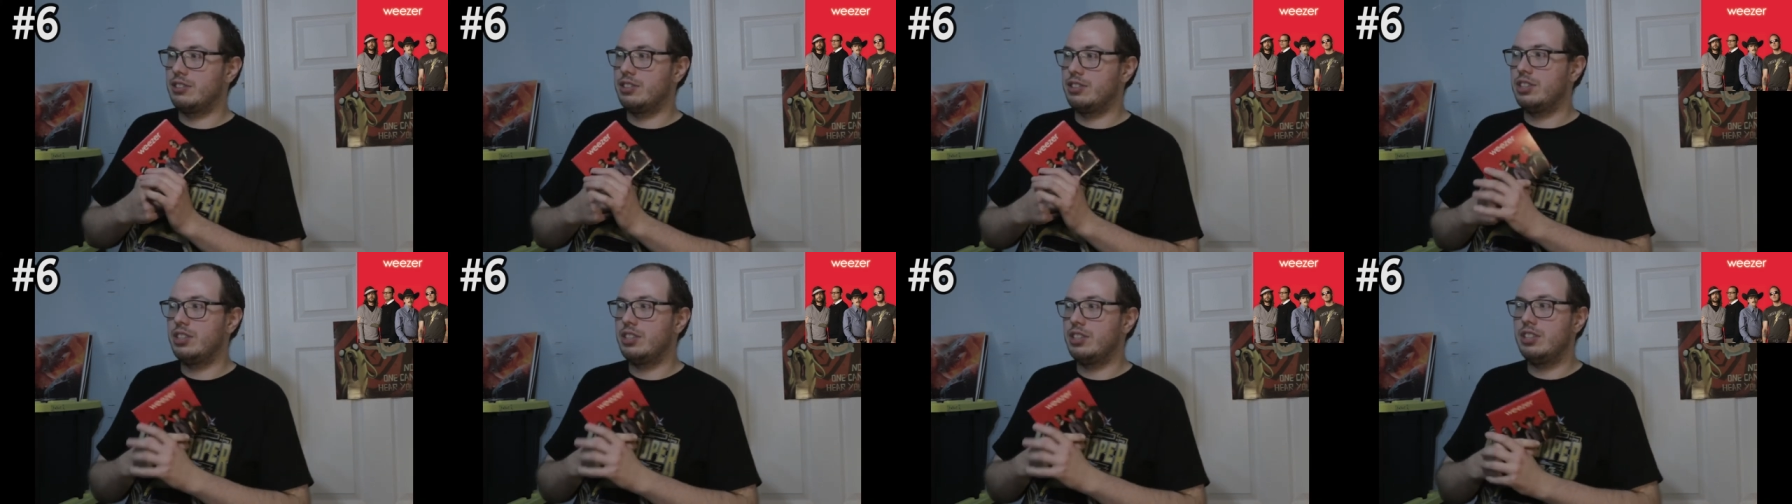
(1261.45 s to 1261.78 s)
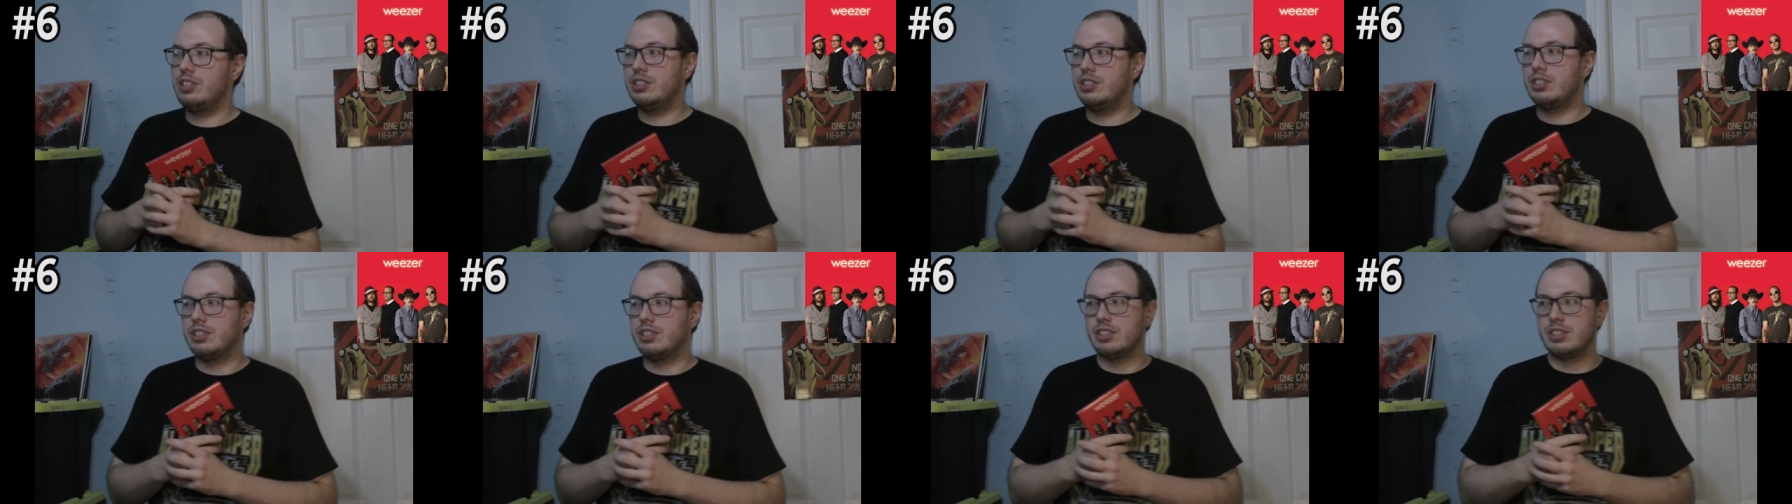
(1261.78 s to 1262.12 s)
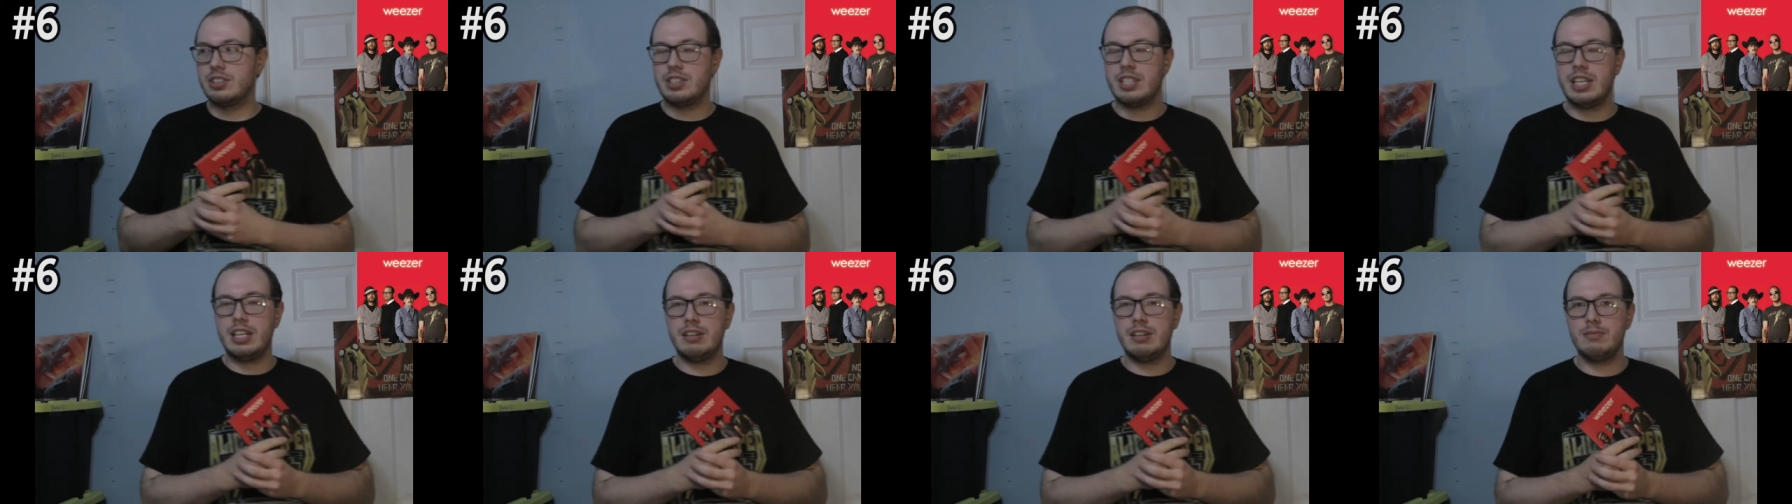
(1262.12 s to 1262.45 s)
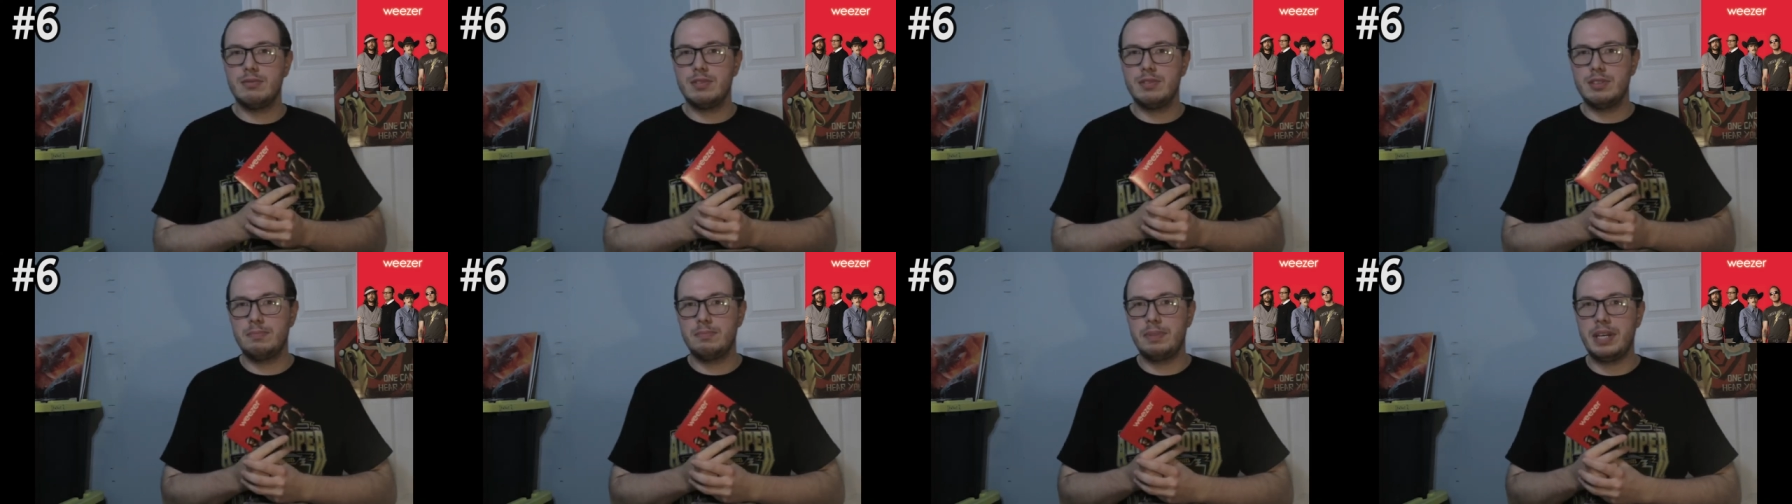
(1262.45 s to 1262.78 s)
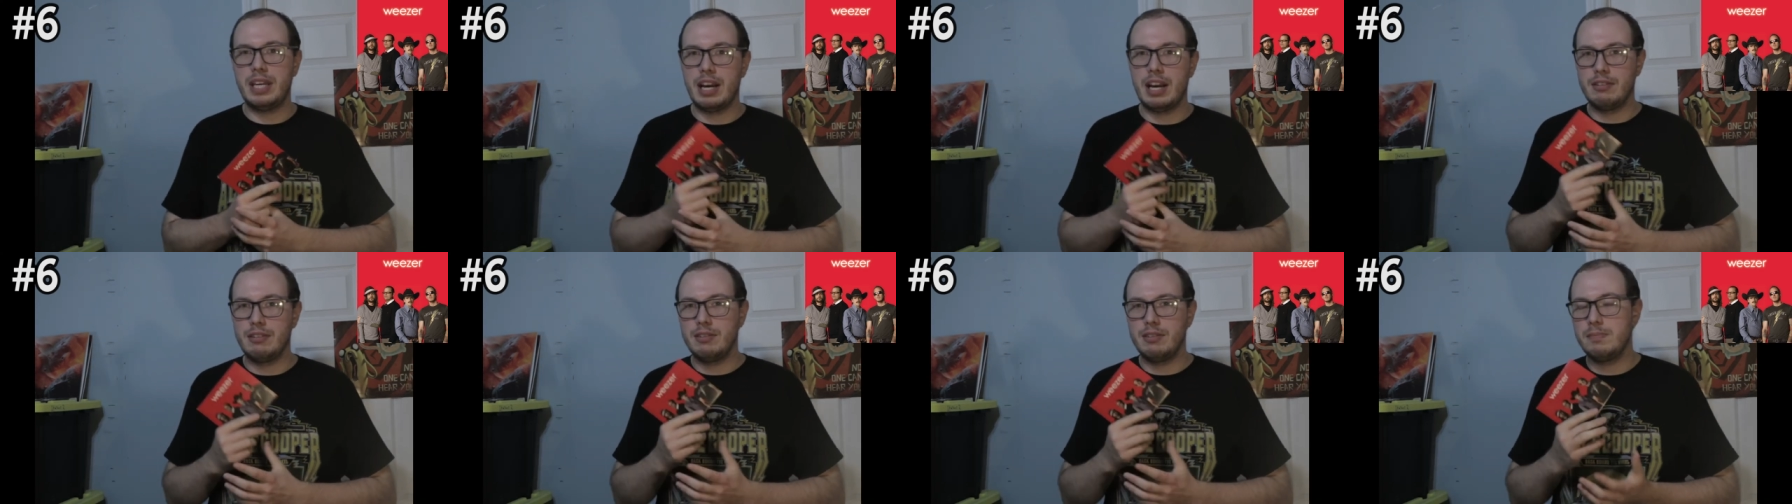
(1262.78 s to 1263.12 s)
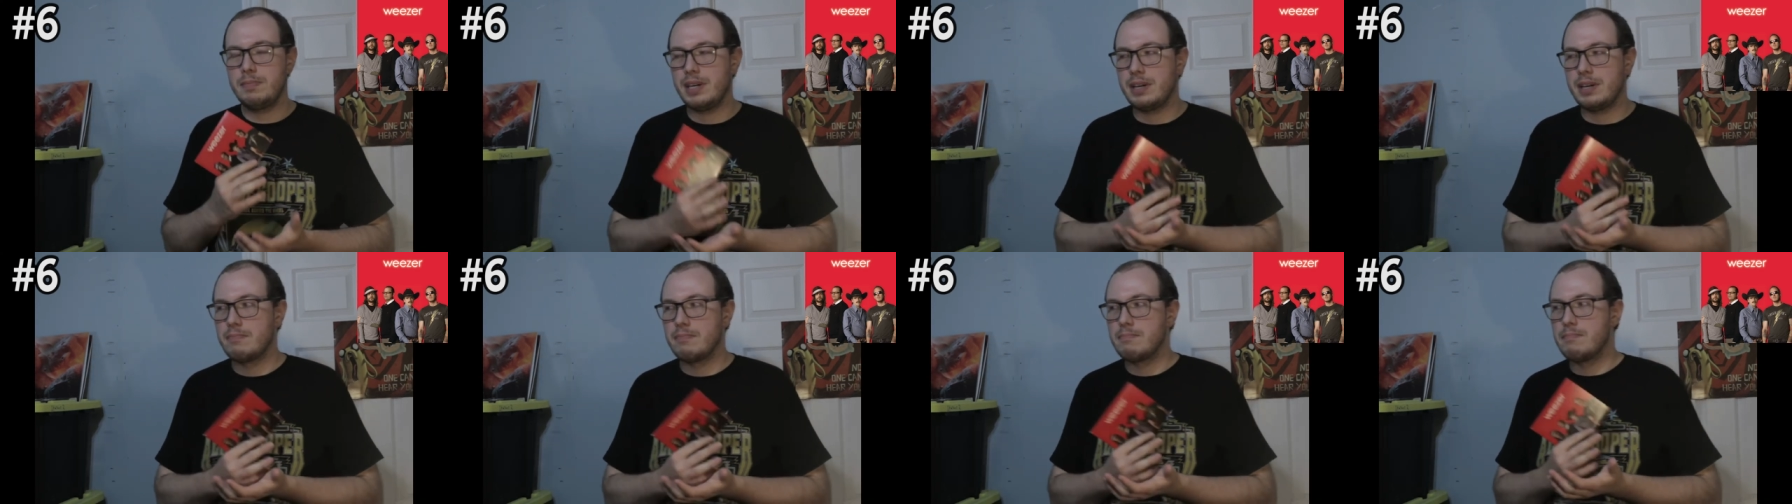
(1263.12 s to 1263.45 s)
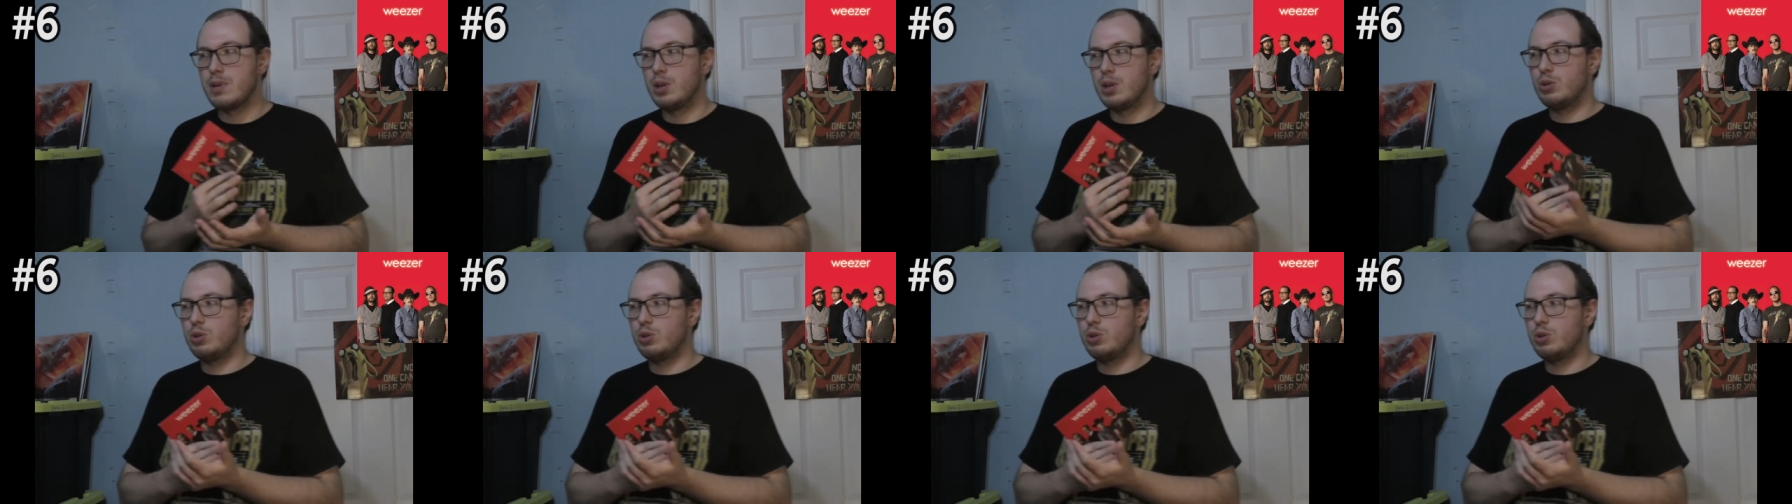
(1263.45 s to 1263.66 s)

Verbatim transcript: Jesus, that would be, I would be in middle